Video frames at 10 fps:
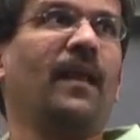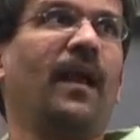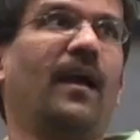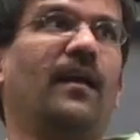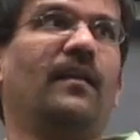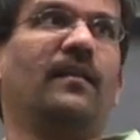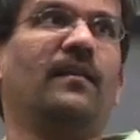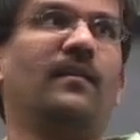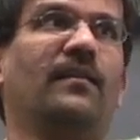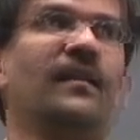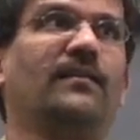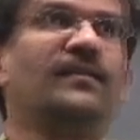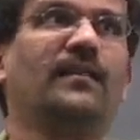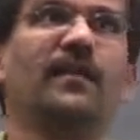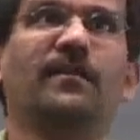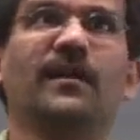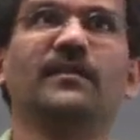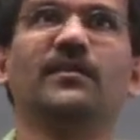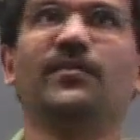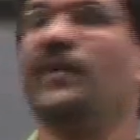And that stub
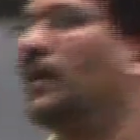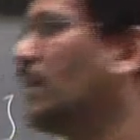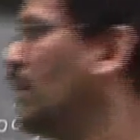tries to figure